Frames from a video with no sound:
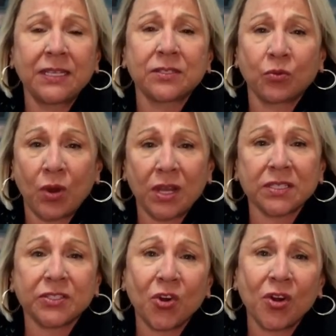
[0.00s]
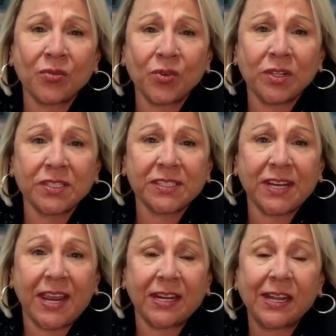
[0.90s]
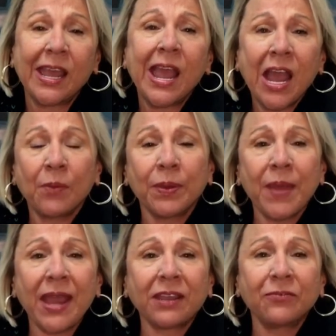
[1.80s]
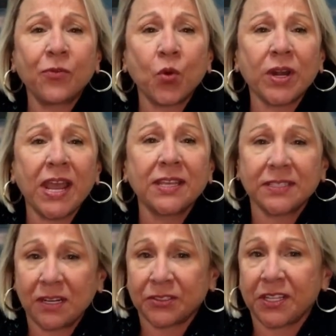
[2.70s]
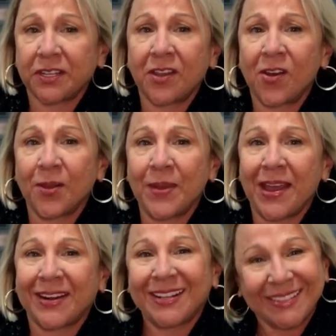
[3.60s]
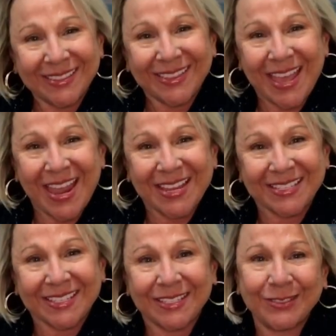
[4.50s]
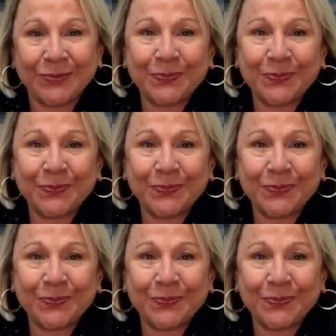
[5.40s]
He's a rock star in real estate. I'll be back in 4 days and I'll tell you all about it. Thanks.